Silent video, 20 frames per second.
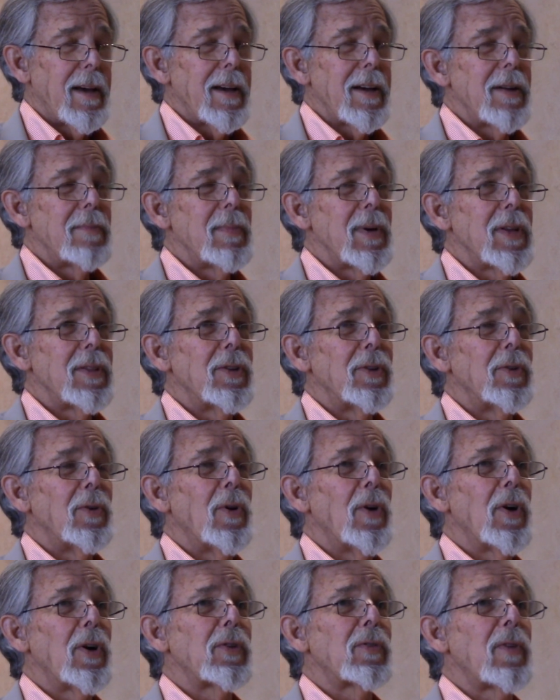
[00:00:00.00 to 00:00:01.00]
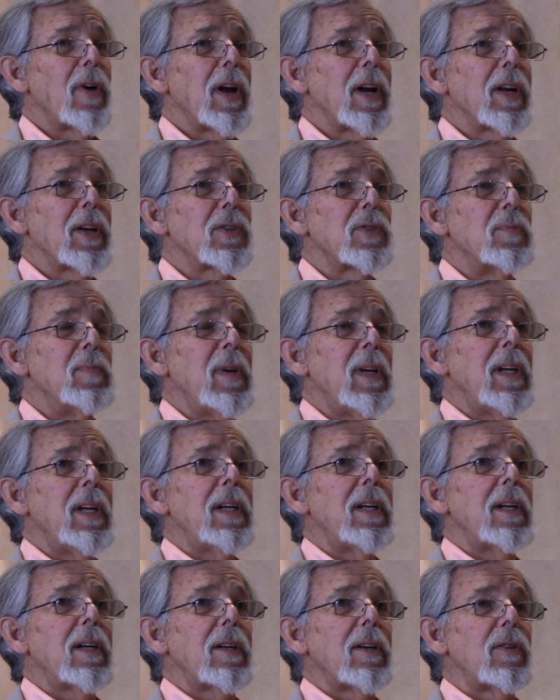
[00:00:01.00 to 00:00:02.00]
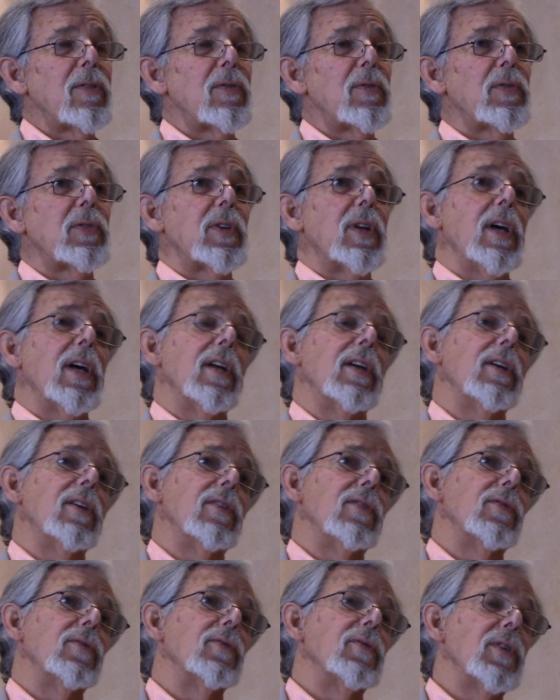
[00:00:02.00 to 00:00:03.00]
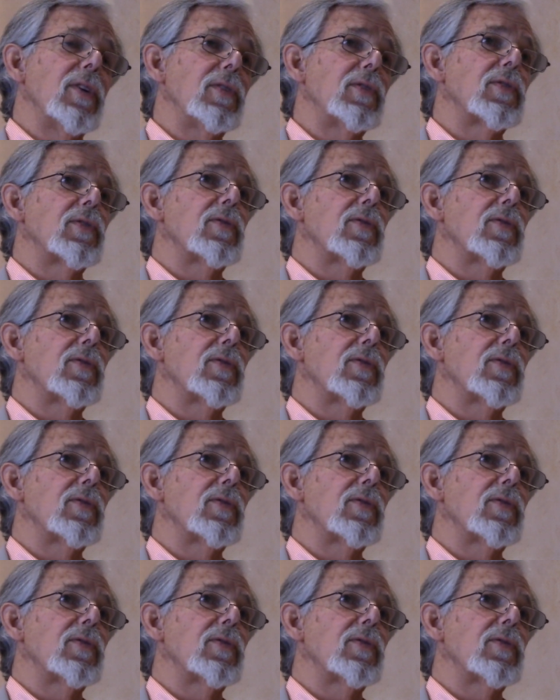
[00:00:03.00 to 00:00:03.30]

And may the Lord grant us meaning and understanding to this,